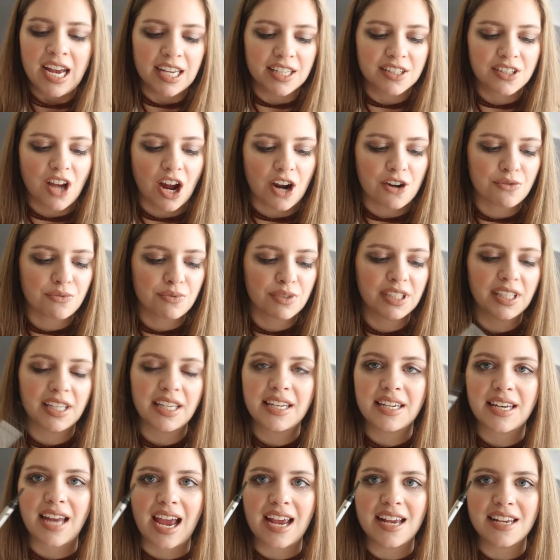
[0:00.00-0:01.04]
It's got a
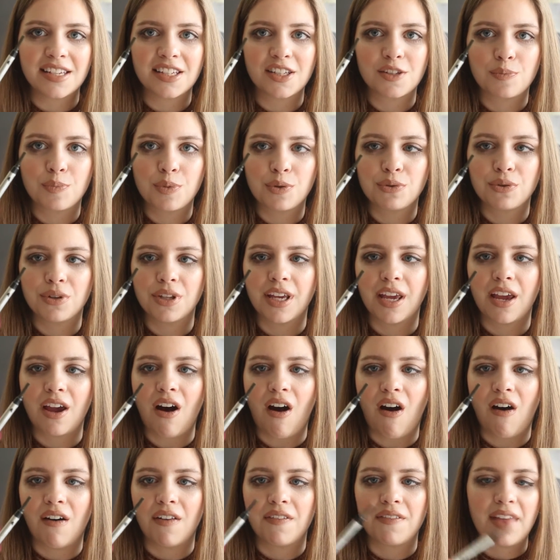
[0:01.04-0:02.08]
really nice
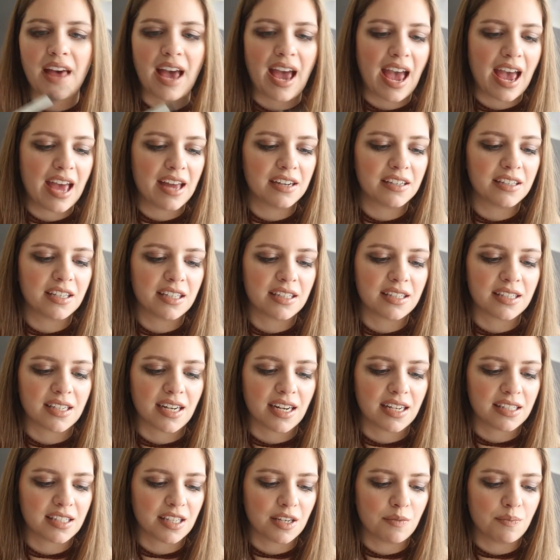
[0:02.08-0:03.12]
spoolie on the end. It's
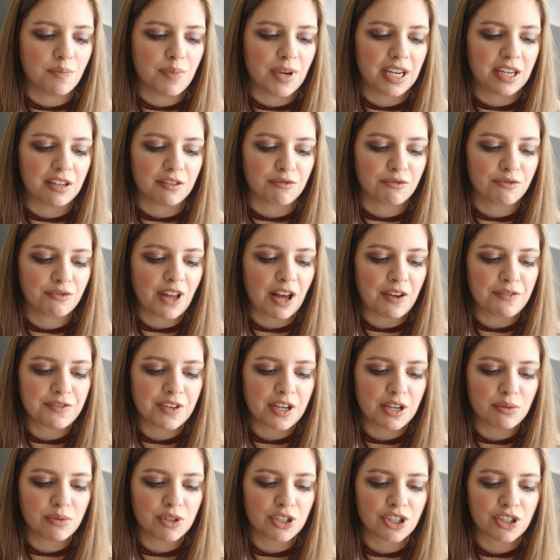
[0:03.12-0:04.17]
nice and big and
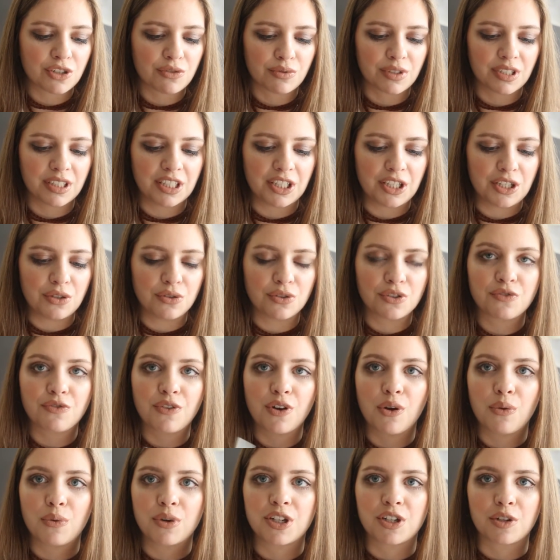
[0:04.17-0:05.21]
fluffy, which is really
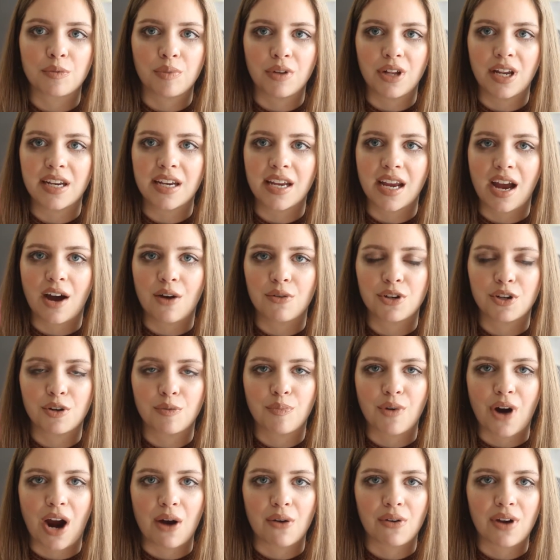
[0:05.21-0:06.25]
useful when you're blending out
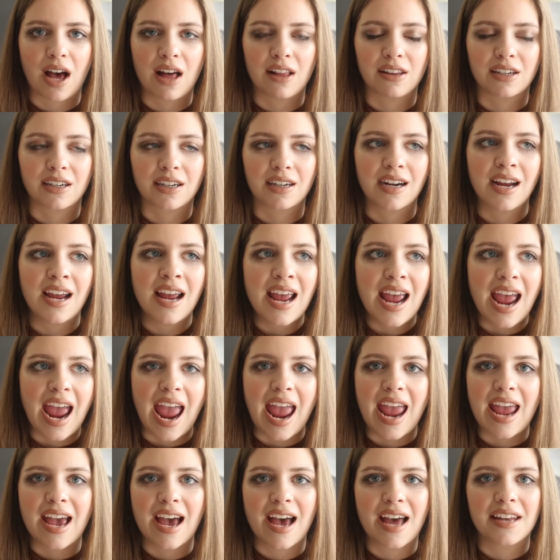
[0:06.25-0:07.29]
your brow color
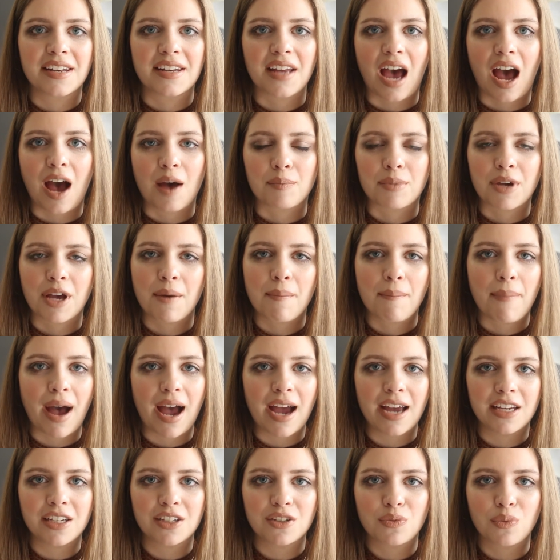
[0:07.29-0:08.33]
and um,
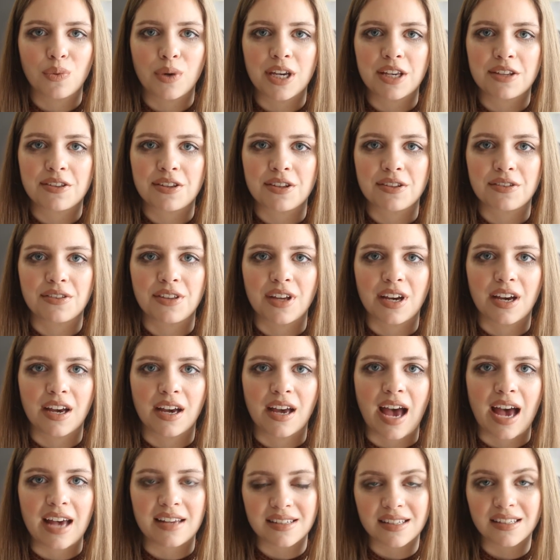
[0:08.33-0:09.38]
combined with
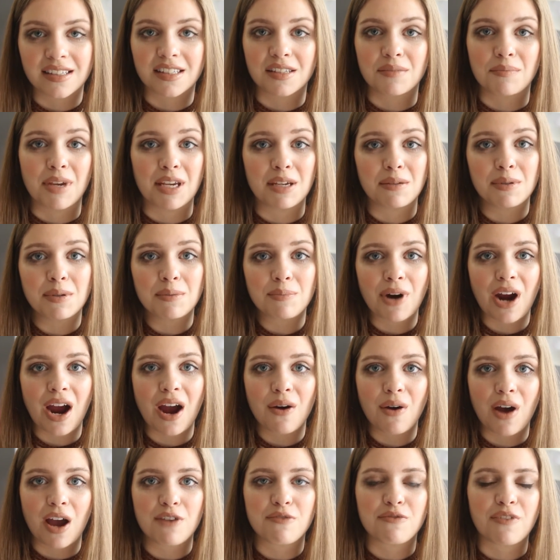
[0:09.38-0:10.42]
the Essence Make Me
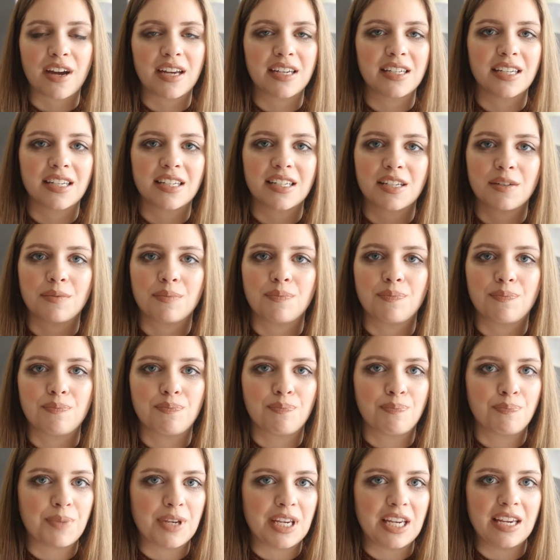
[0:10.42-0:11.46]
Brow, I find it to
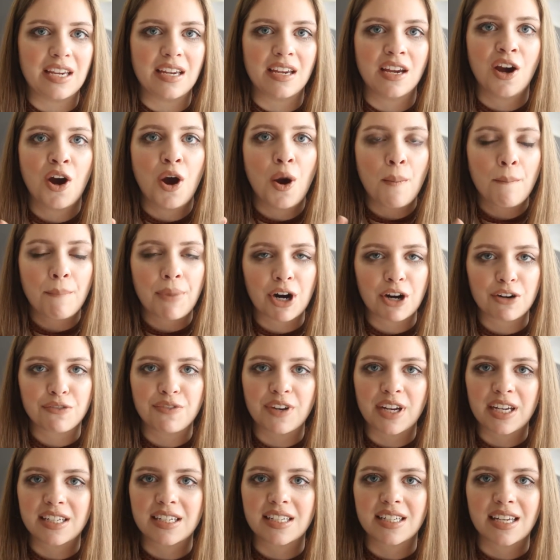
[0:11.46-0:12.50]
be
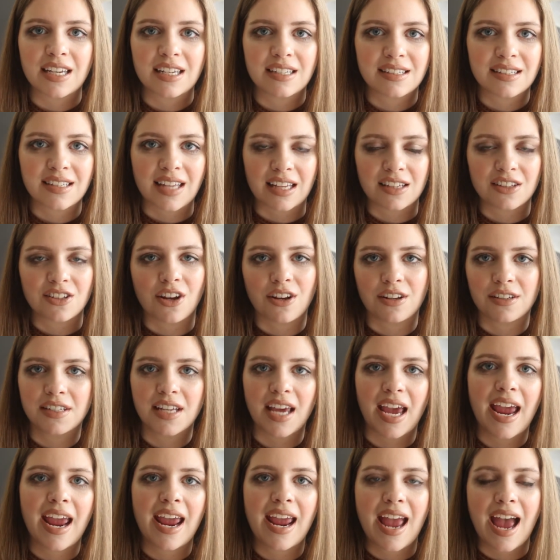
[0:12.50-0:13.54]
perfect sets all
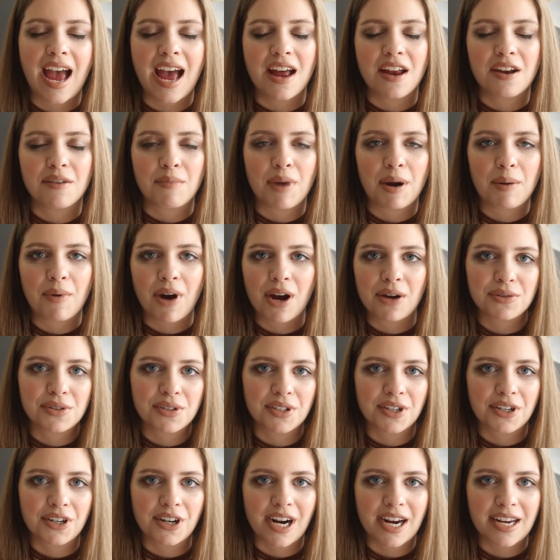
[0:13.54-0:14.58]
day and my brows
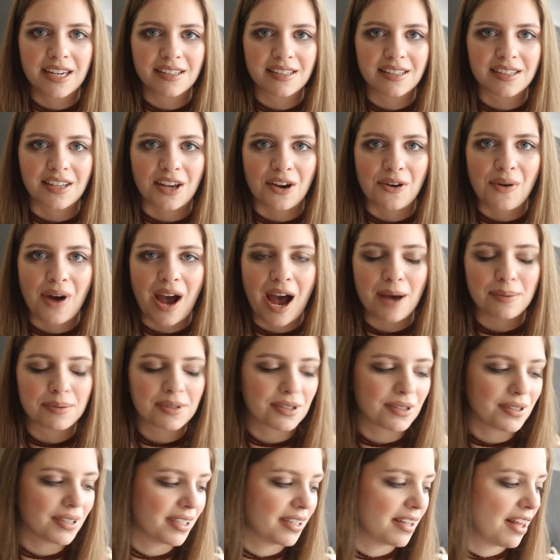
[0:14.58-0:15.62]
look great. So
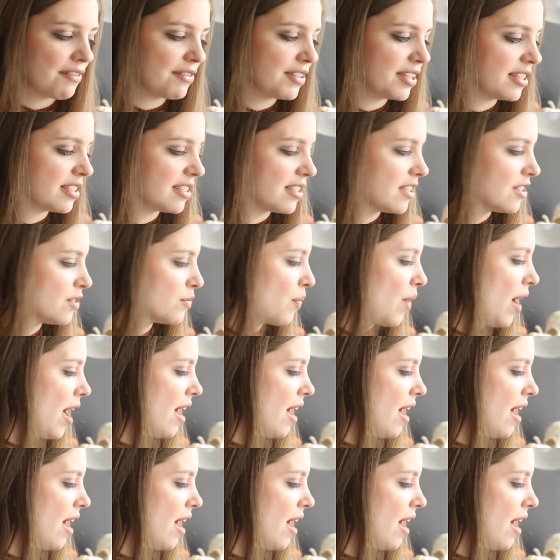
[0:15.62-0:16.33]
absolutely loving this as